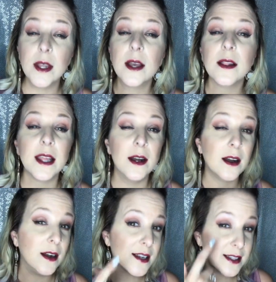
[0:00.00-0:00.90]

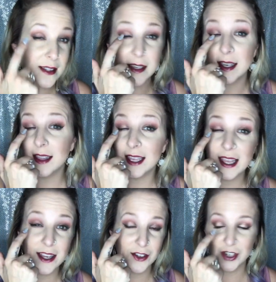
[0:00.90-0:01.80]
glitter. See, like
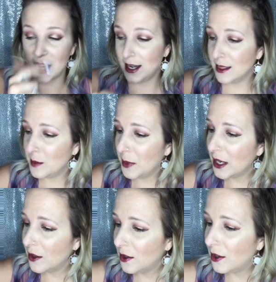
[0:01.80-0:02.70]
that shine in the middle.
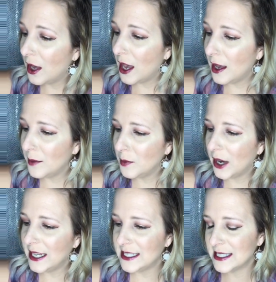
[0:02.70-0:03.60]
I
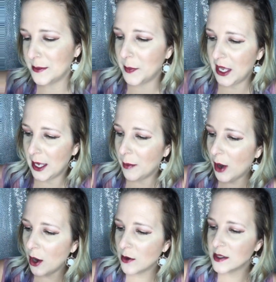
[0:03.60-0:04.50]
did some pink
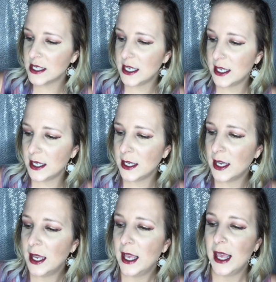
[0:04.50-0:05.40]
posy
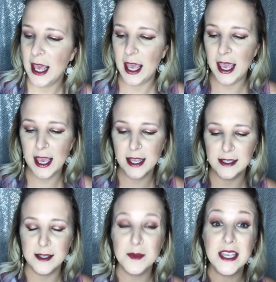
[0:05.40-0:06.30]
and
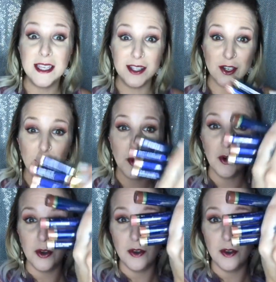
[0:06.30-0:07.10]
some sandstone pearl